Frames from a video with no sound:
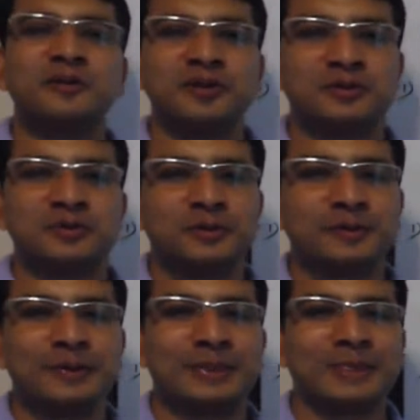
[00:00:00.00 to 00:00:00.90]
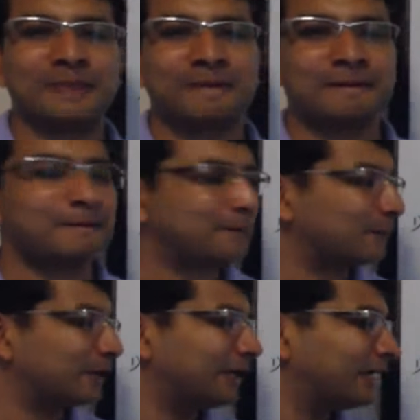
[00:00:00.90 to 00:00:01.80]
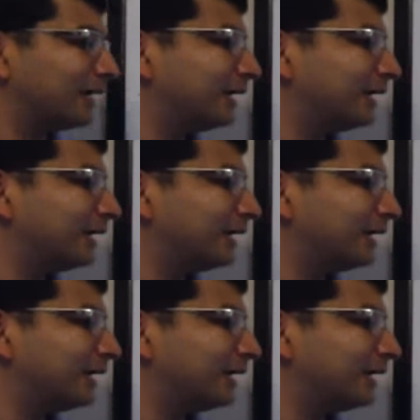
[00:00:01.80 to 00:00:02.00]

verb. Okay,